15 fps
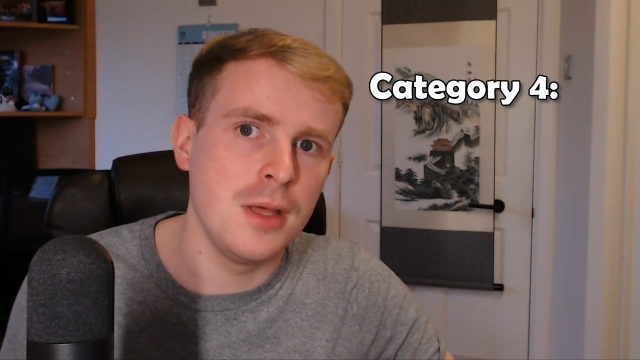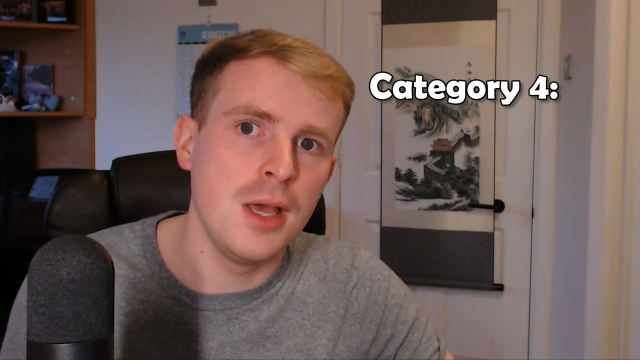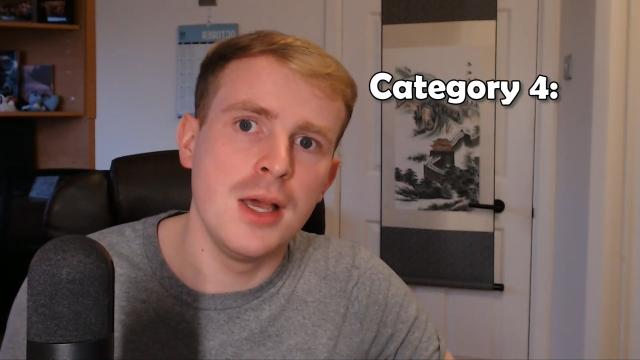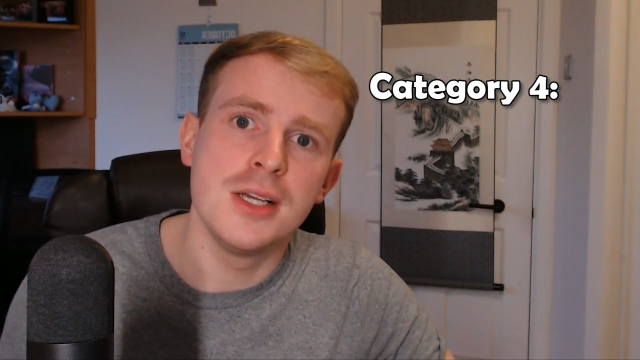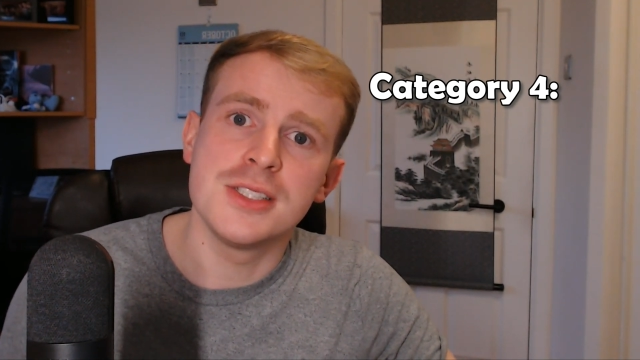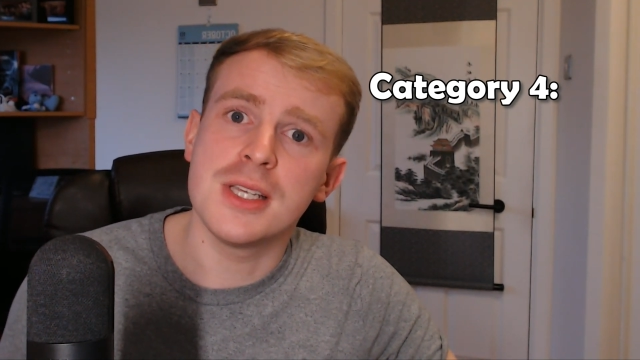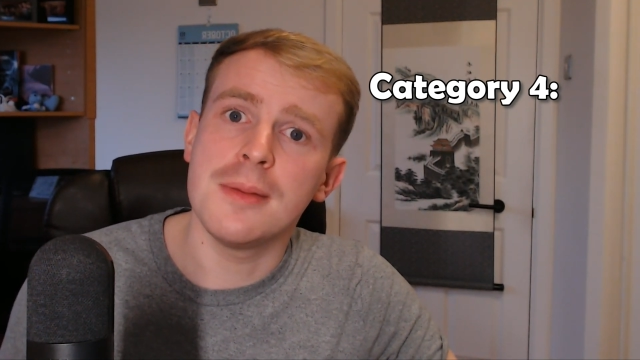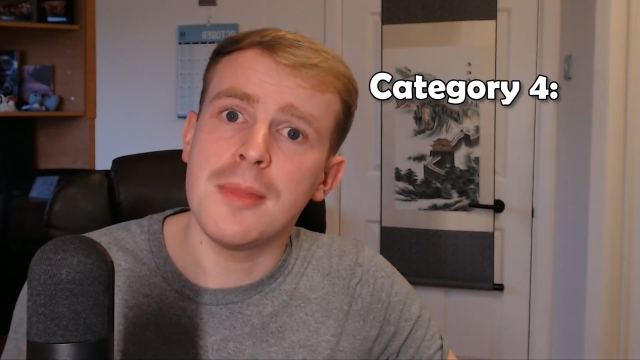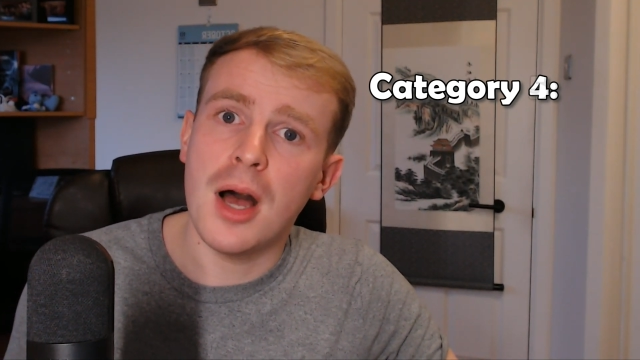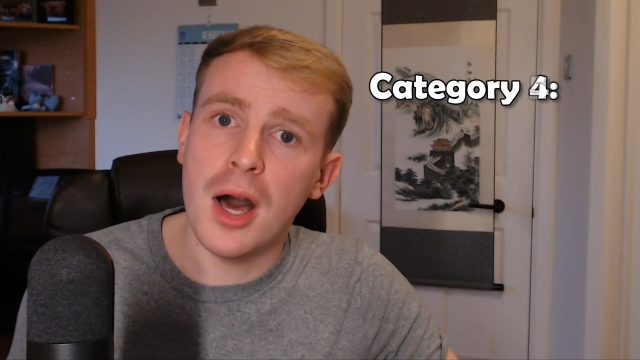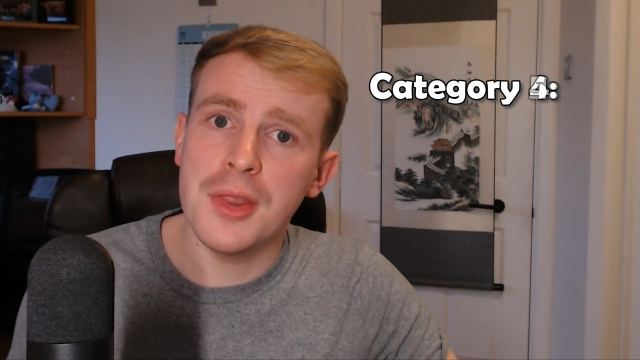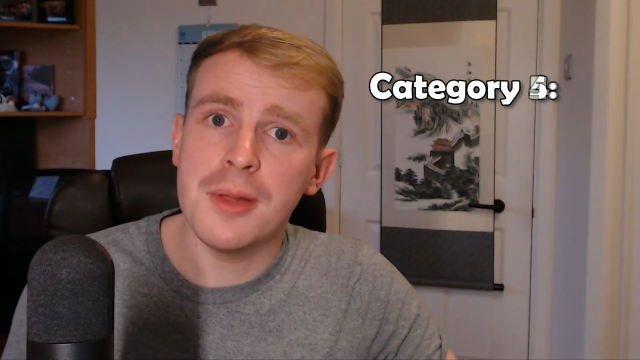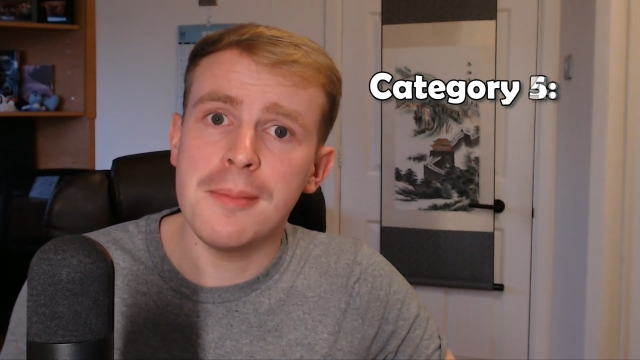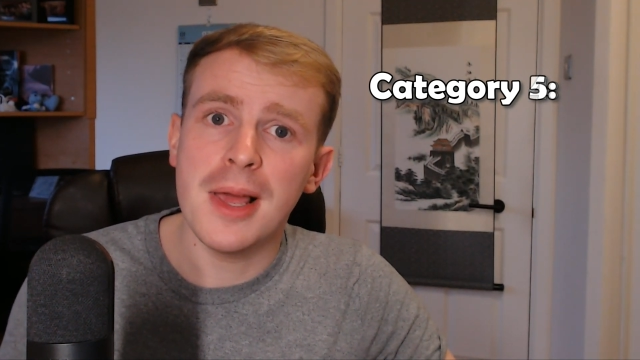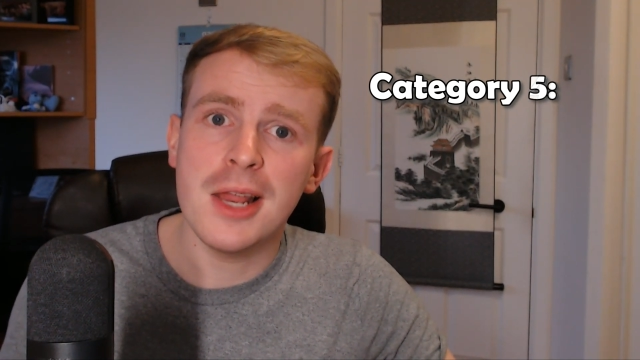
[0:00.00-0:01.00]
Some
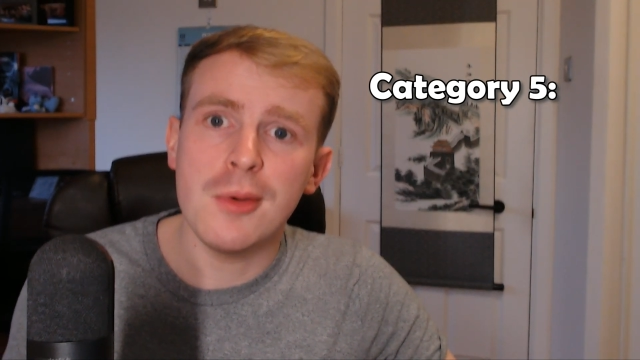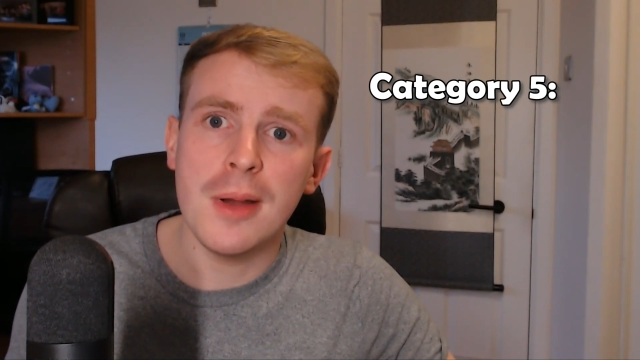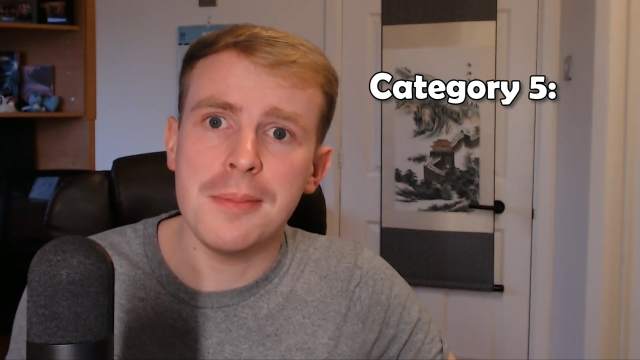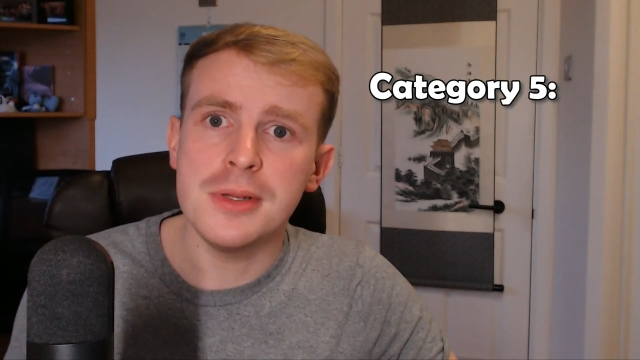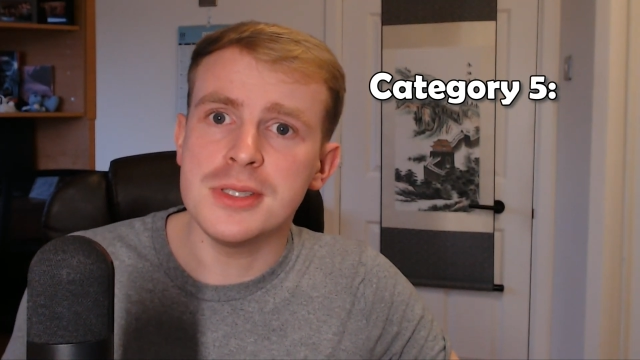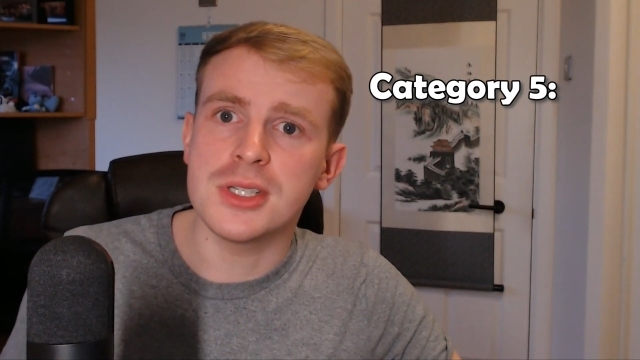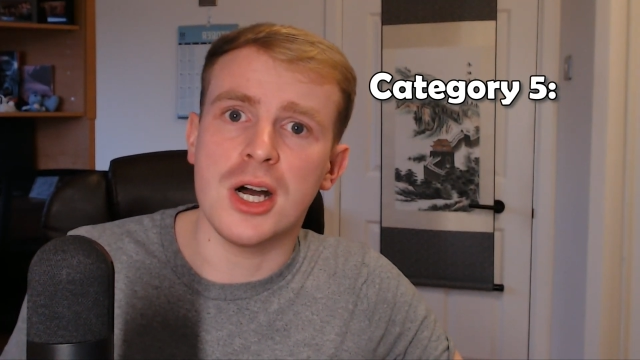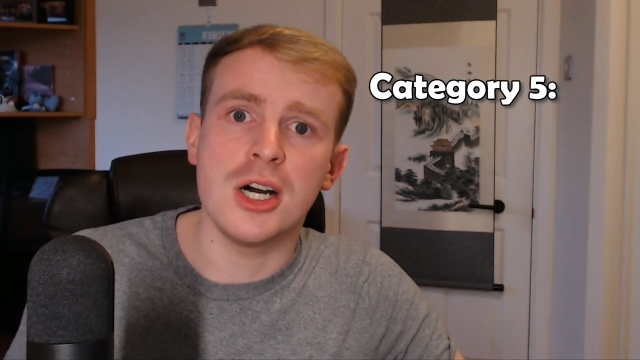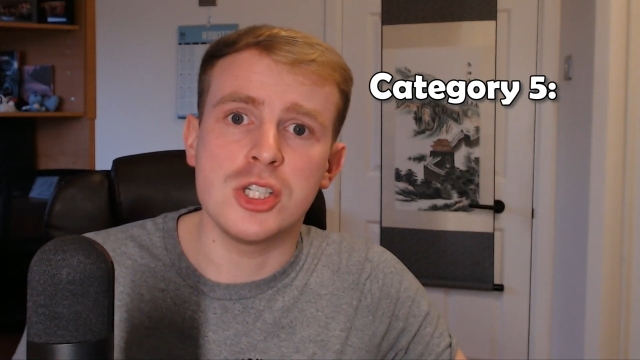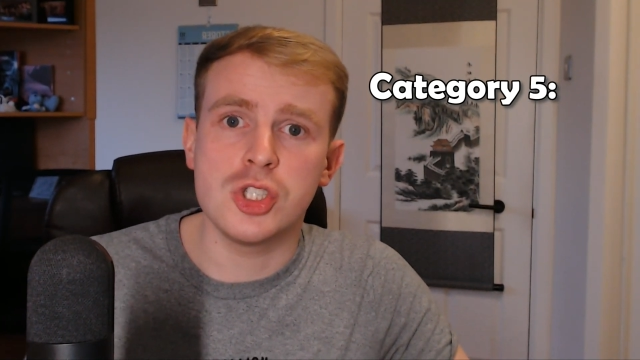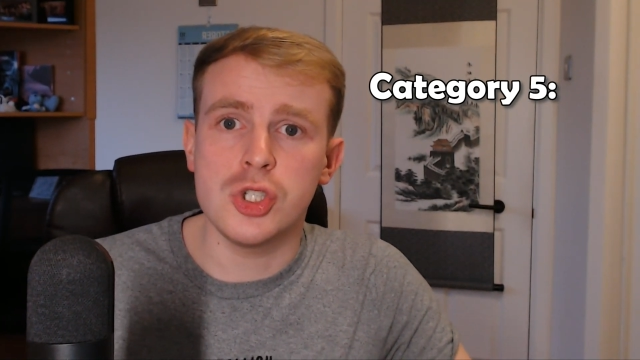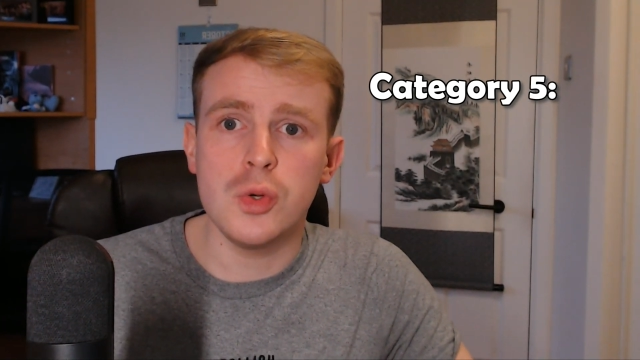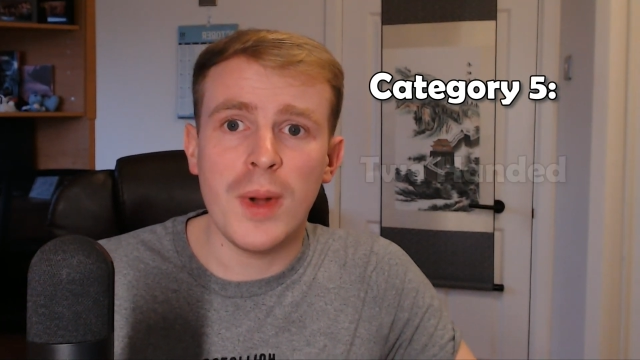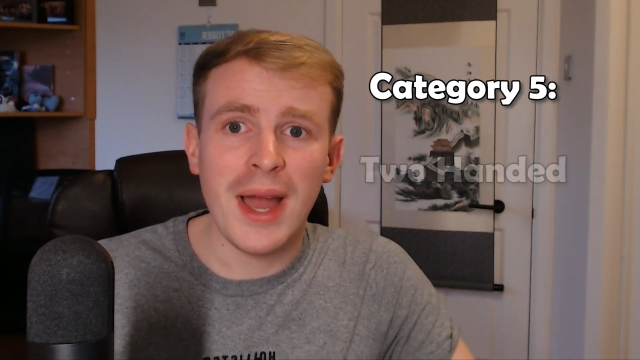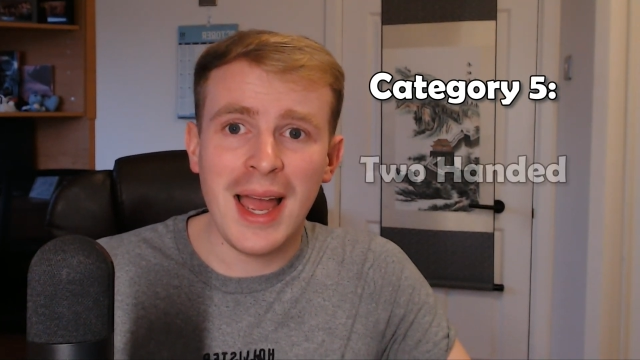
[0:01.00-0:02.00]
other melee weapons are
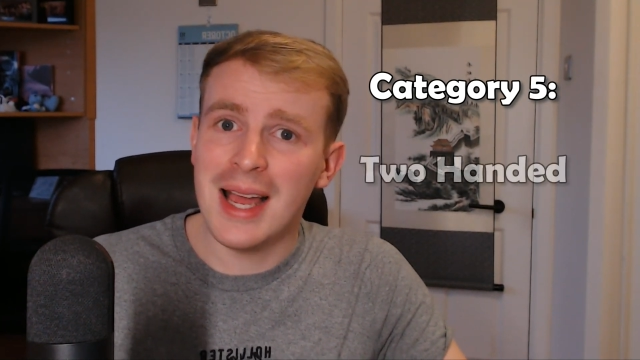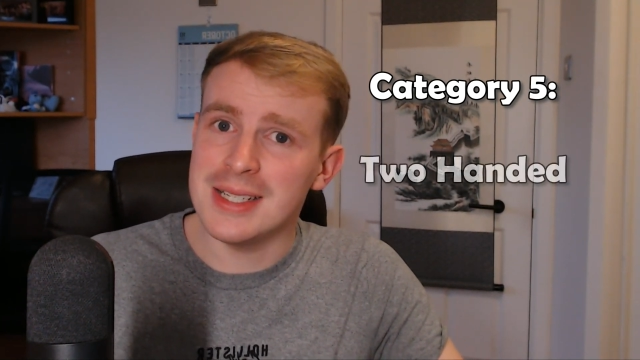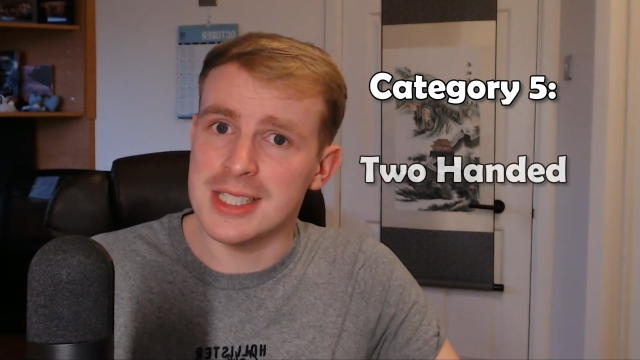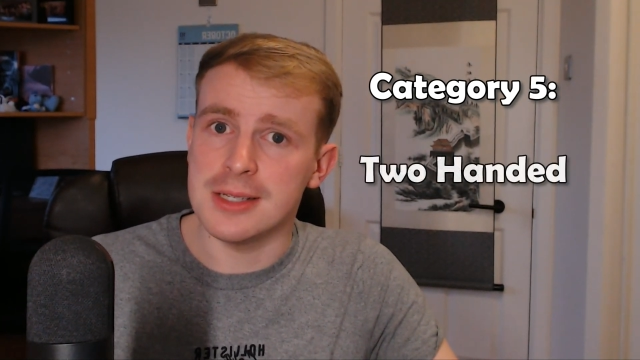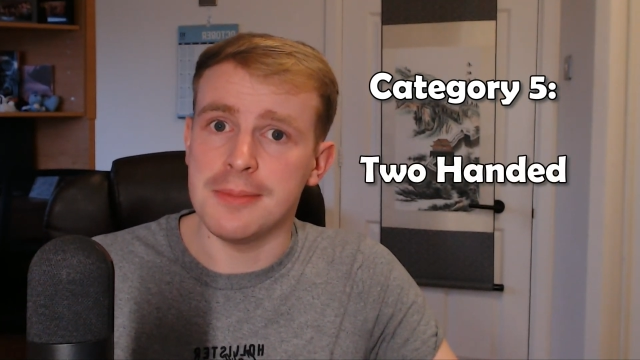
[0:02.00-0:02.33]
two-handed,